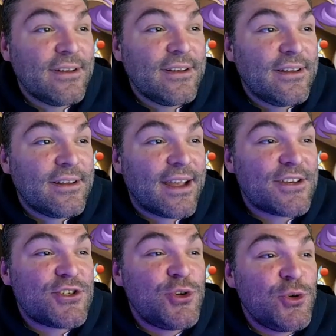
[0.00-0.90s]

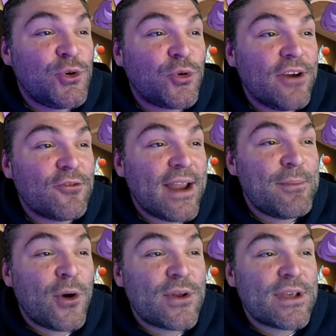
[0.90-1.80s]
Got 2 crit rate
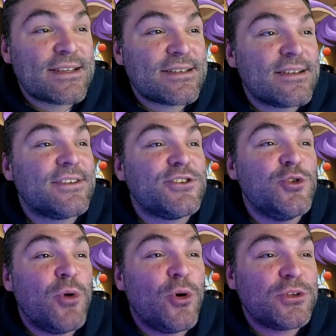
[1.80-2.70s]
bonus, 2
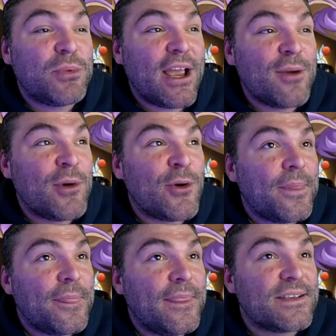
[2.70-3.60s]
multiplier
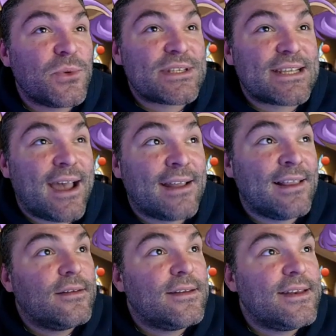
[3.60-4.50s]
bonus. This one's
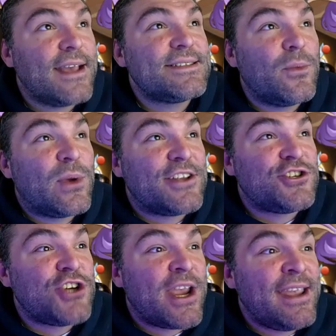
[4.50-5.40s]
godlike. Next up, we got
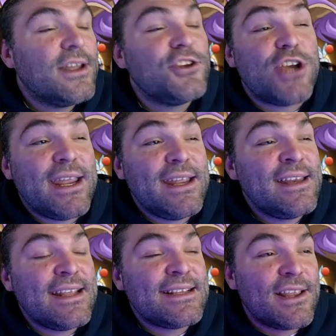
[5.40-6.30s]
Jade. Jade
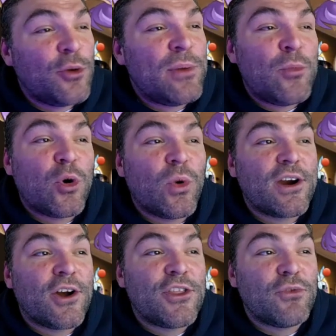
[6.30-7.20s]
needs a little bit more
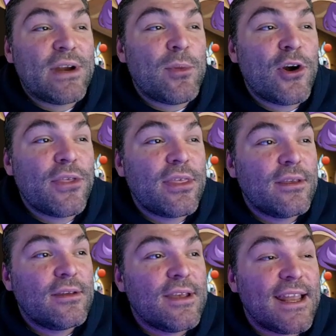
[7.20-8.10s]
work on the rebirth.
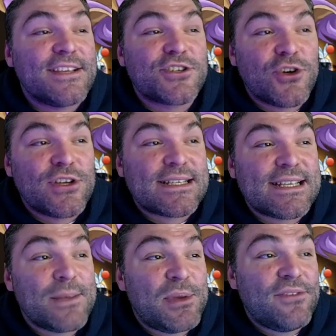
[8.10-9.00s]
It is good to see
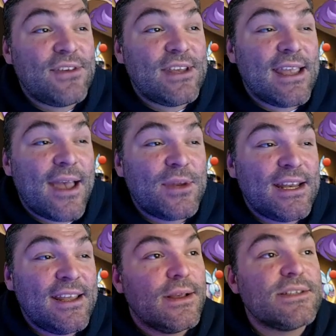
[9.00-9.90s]
the PvE
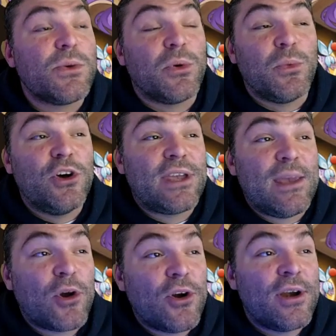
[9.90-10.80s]
enmity, so we will
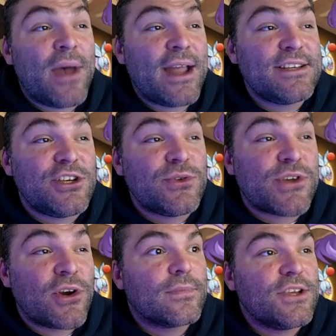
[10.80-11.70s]
keep her in mind to use
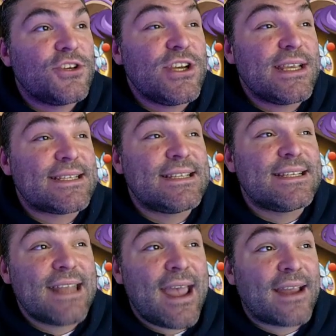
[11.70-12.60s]
her. She is
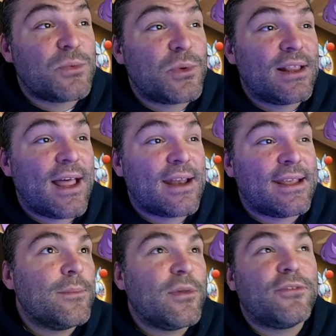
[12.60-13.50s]
stacked with a lot of
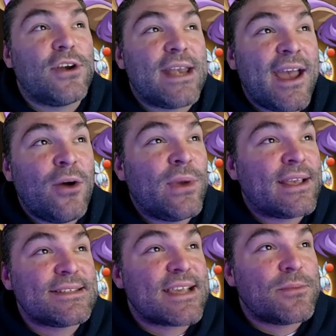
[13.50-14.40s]
int. But for now, we
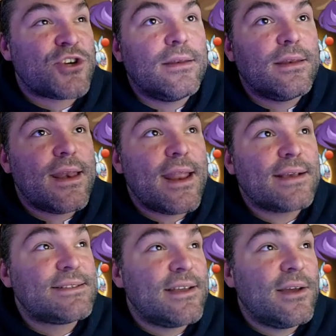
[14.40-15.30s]
can skip Jade.
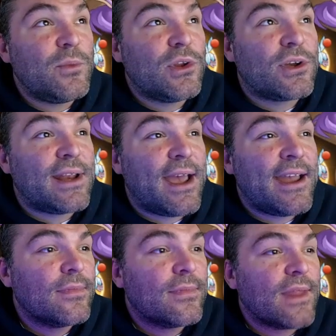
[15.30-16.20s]
Next up, we're looking at
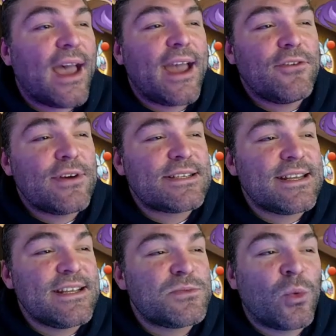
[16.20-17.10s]
Iris. Iris
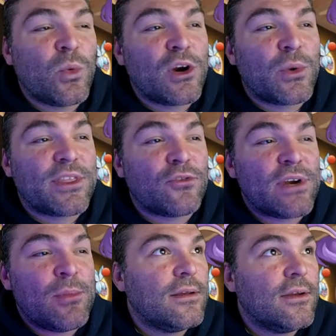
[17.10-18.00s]
needs more work with the
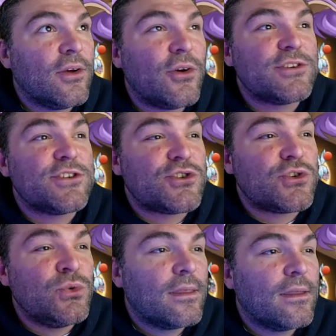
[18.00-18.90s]
rebirth. On to
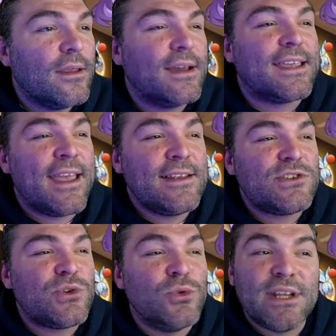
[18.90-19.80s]
Tool. Again,
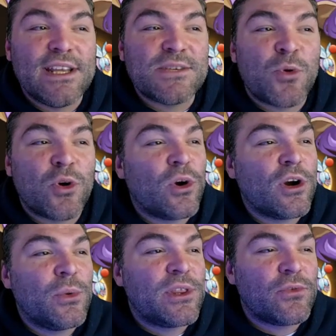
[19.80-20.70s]
Tool needs more work
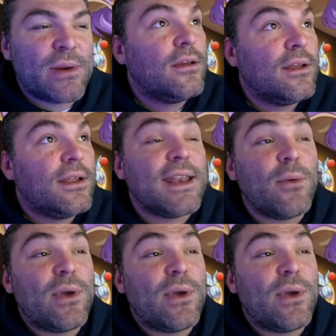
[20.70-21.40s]
with the rebirth. Now we have